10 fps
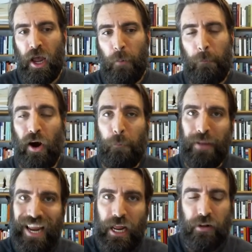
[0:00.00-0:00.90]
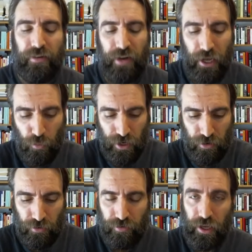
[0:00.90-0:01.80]
Part B, today we are
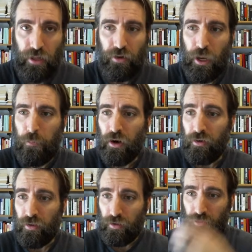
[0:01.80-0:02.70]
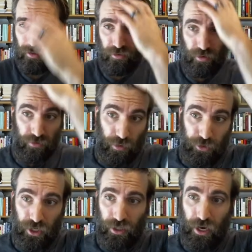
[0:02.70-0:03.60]
taking a look at mercantilism. It's a
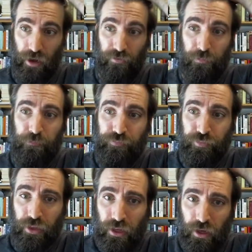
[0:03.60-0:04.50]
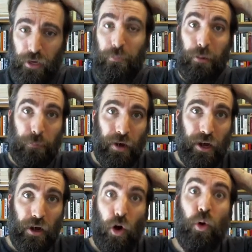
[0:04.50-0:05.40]
subject that I've, in my
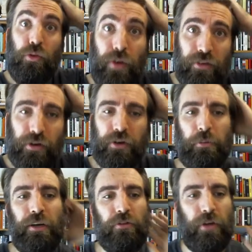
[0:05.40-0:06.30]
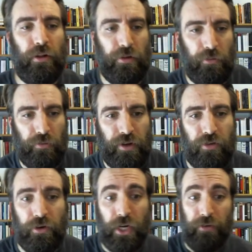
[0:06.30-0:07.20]
uh, own research, my own scholarly
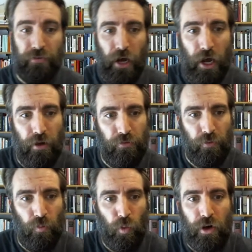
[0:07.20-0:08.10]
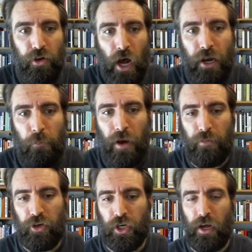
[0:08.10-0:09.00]
research, I've, I've worked on and
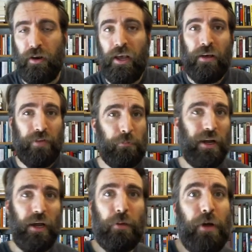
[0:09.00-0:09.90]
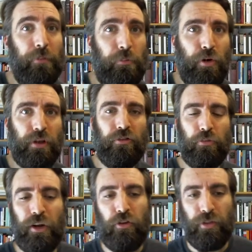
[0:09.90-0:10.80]
published on. In fact, my upcoming book in
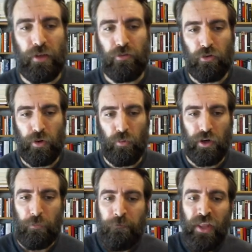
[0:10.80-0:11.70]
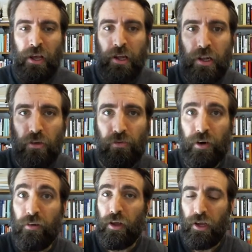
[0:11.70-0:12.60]
spring two thousand twenty-one deals
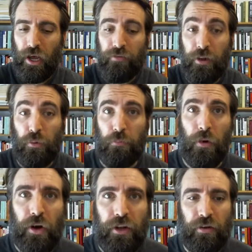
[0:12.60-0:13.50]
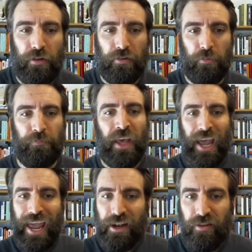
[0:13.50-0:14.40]
very heavily with mercantilism
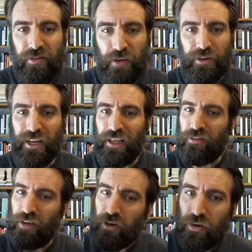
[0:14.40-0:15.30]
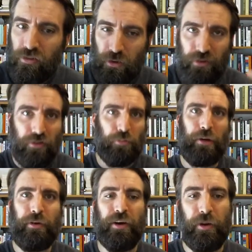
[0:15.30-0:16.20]
and the seventeenth century, so this is my
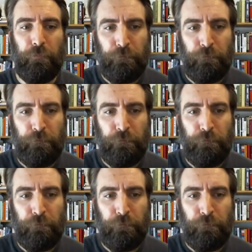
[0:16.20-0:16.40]
period.